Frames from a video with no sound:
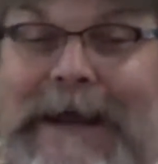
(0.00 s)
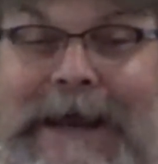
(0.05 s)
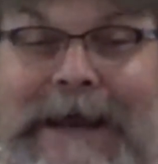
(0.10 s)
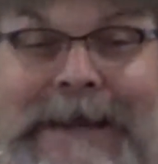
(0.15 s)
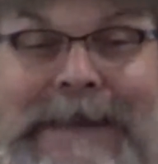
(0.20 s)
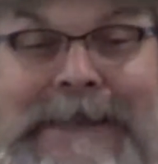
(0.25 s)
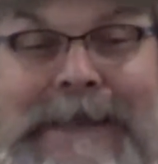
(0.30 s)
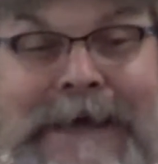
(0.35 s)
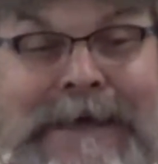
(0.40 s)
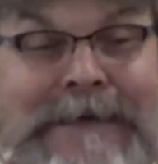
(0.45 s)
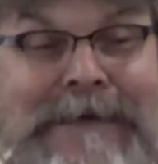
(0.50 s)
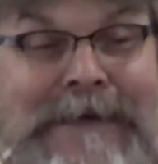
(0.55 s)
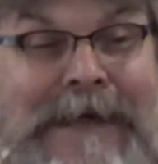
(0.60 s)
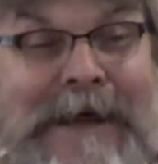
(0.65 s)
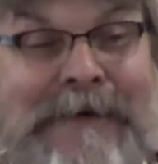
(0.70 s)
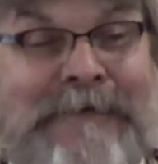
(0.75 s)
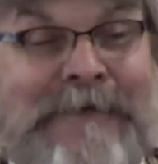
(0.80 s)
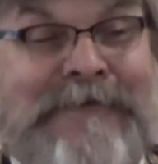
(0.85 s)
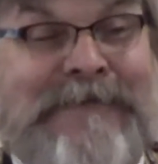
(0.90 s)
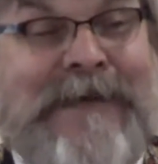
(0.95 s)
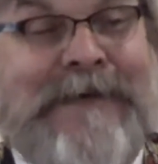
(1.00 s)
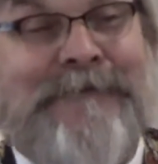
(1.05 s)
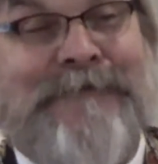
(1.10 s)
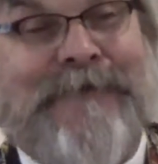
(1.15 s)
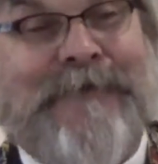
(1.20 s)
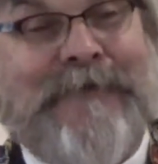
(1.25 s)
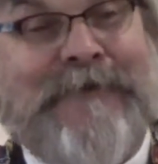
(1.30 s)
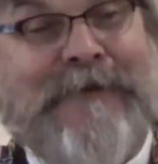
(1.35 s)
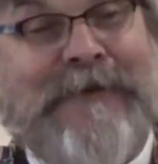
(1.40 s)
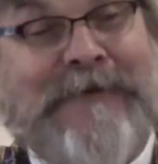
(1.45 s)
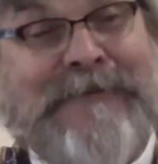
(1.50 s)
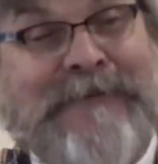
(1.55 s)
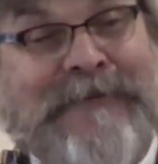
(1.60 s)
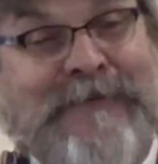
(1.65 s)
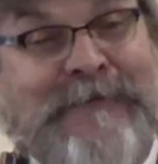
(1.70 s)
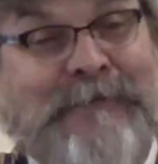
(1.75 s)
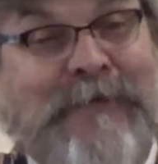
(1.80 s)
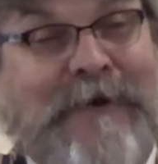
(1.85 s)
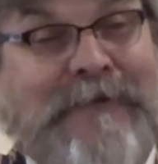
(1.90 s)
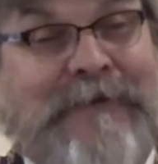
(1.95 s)
and then got resentful because
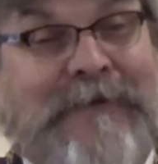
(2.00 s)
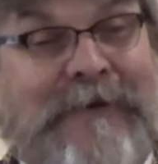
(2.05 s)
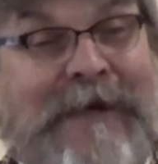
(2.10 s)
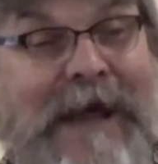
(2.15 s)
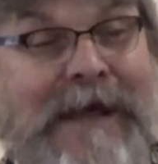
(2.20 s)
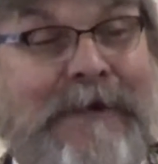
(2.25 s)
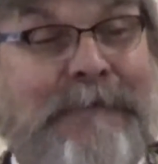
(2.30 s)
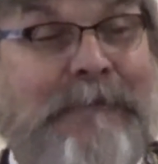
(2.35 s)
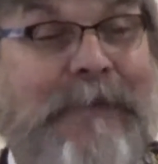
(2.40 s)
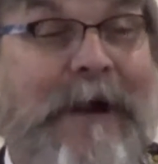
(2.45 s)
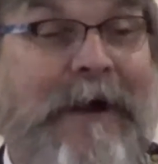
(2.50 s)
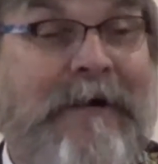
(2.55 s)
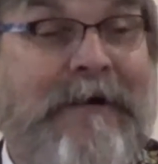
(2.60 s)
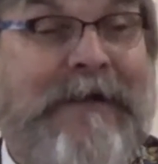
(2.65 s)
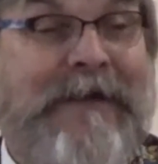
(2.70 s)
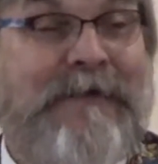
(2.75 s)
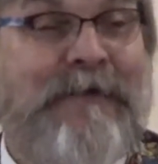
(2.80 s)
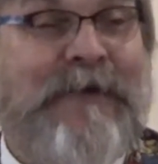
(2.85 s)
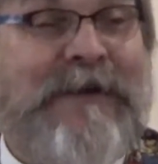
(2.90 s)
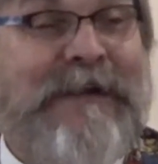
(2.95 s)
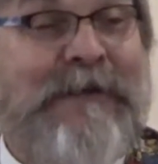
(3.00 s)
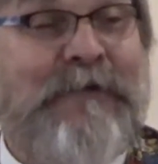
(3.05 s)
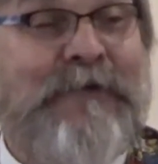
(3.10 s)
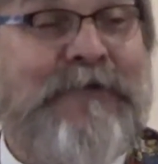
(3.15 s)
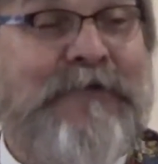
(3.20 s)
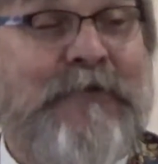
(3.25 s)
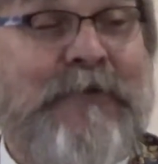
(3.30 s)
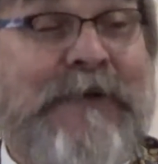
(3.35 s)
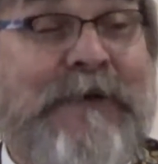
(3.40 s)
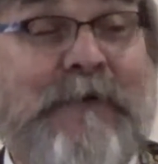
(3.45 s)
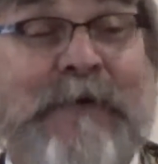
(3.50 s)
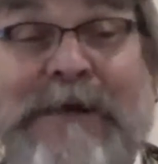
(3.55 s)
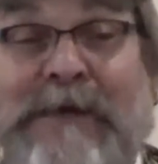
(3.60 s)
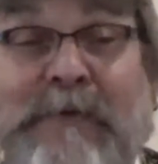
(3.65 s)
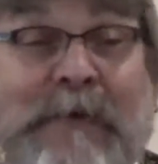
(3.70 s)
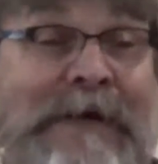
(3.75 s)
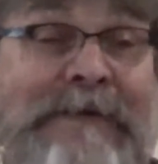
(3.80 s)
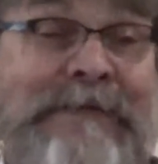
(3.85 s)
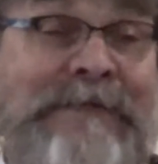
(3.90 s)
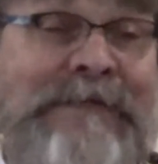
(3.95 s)
his brother got a party when he was doing what he
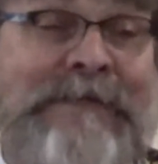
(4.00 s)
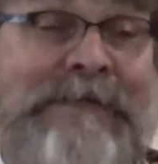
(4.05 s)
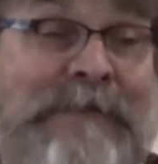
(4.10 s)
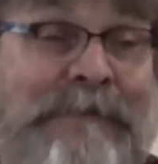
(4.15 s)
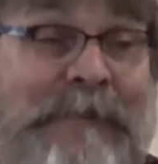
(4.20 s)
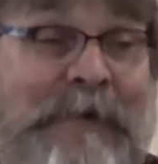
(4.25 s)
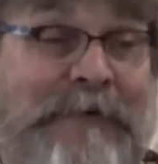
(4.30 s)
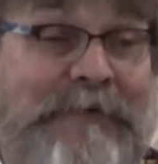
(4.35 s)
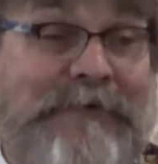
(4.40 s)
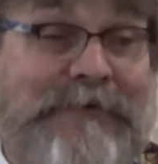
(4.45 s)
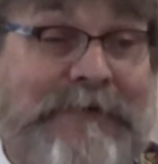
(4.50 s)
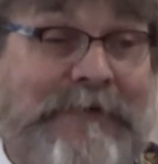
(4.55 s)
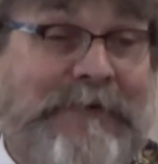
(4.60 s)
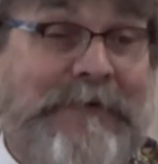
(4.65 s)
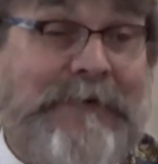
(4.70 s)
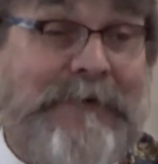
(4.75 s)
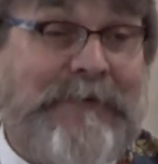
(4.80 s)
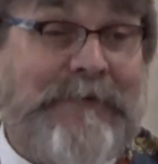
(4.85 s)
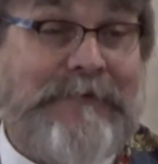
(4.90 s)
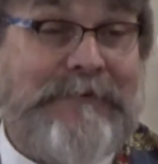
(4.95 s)
wasn't supposed to do.